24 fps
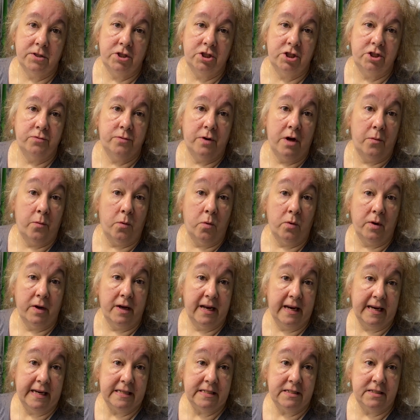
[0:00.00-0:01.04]
Do I want
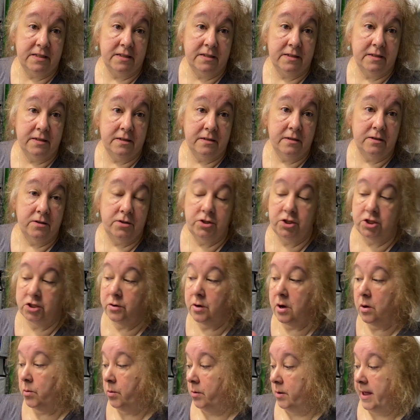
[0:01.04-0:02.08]
glitter? Do
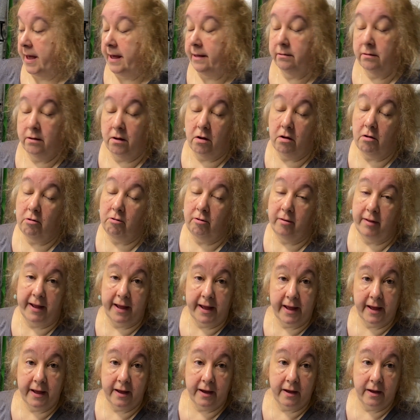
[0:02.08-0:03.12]
I want alcohol
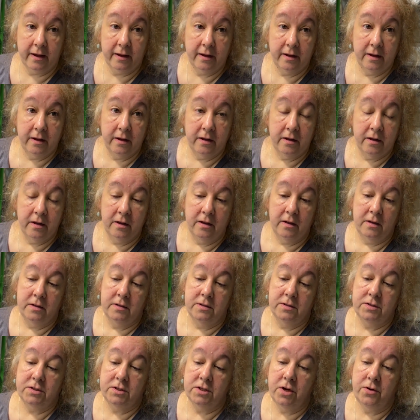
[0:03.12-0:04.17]
ink?
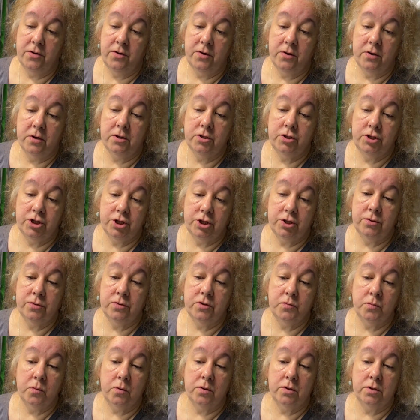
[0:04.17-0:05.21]
So you can
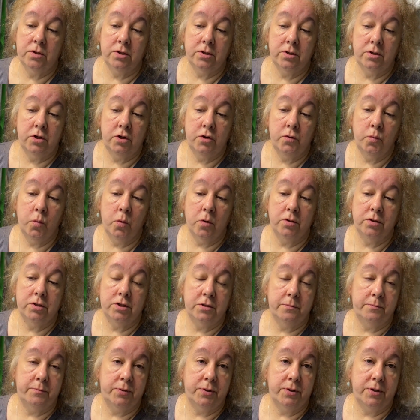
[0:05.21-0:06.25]
choose what you want
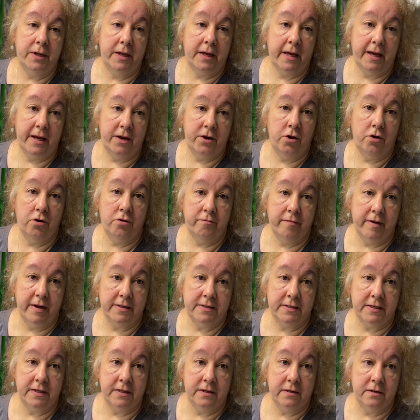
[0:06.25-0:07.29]
to put in your
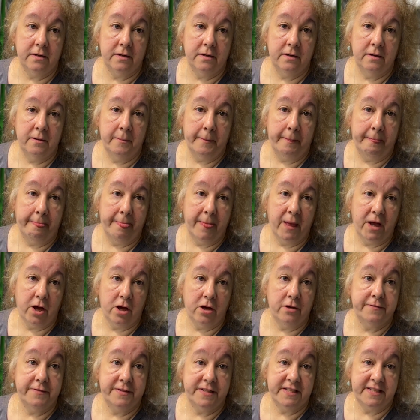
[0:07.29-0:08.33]
resin,
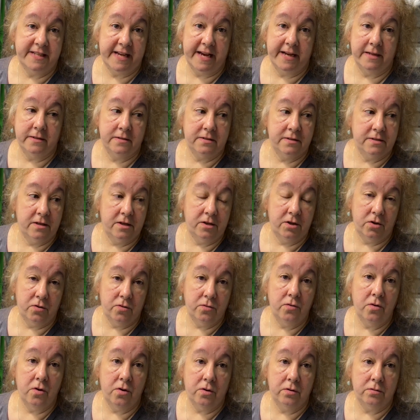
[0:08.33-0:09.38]
go for sets, that you're
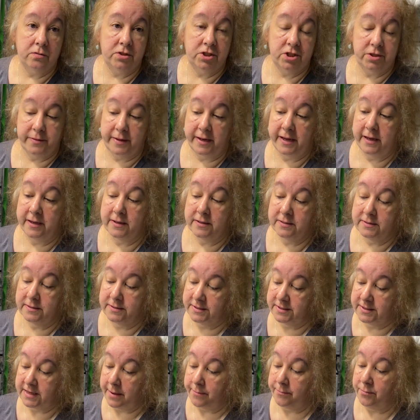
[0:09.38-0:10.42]
not doing
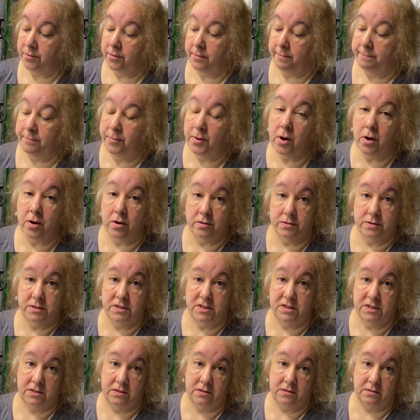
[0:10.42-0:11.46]
separate
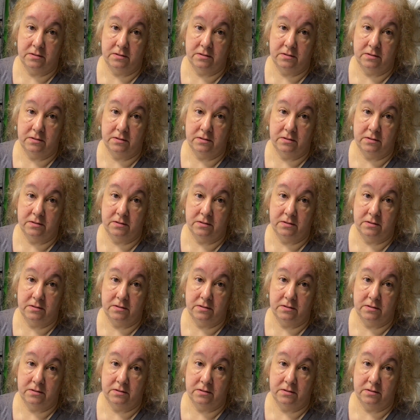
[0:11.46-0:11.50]
pots.